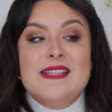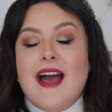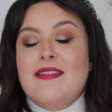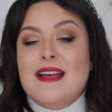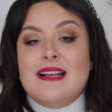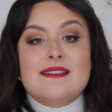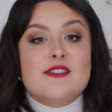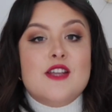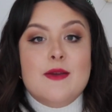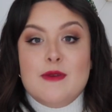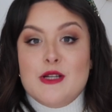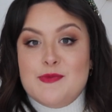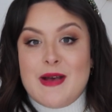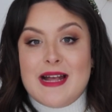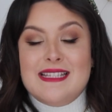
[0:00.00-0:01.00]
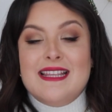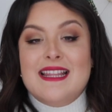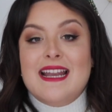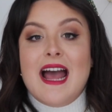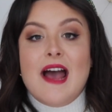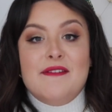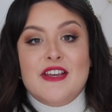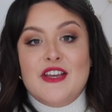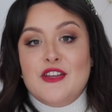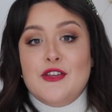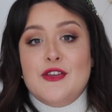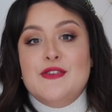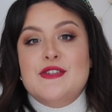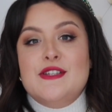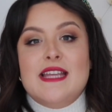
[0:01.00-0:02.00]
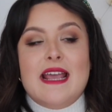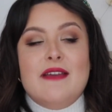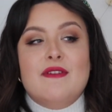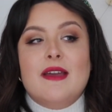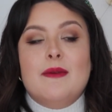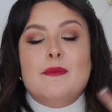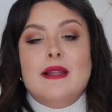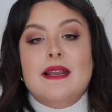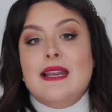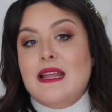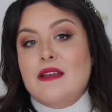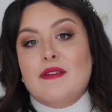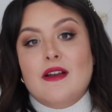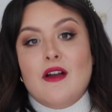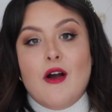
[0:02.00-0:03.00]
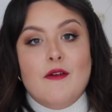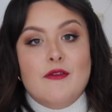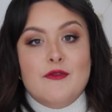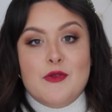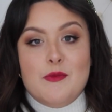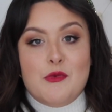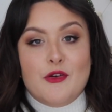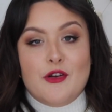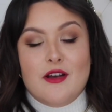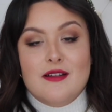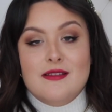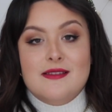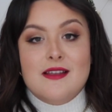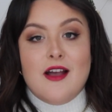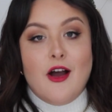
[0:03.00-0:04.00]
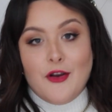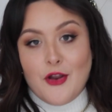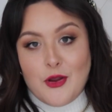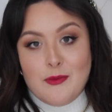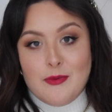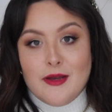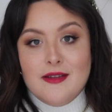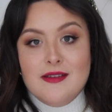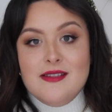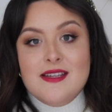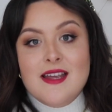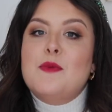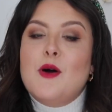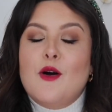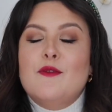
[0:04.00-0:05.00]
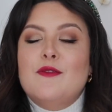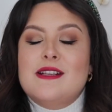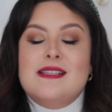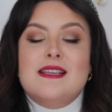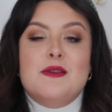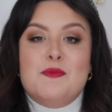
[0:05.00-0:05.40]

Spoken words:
and that's so much better than having a huge saving but leaving half of the products unopened. But obviously the